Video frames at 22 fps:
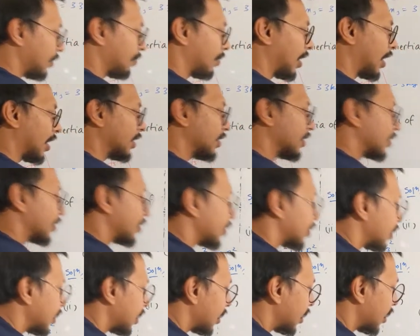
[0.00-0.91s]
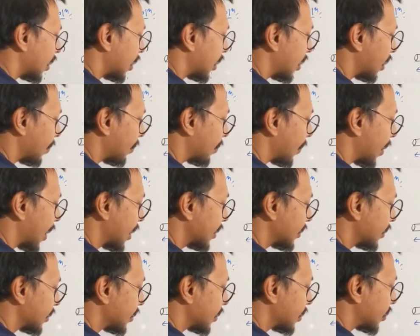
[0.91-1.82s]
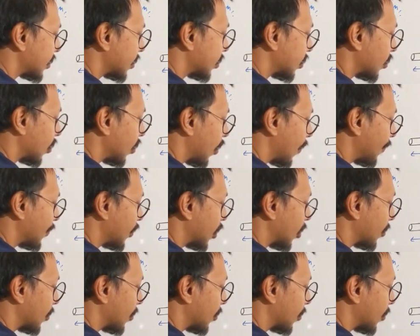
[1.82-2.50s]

plus mass of the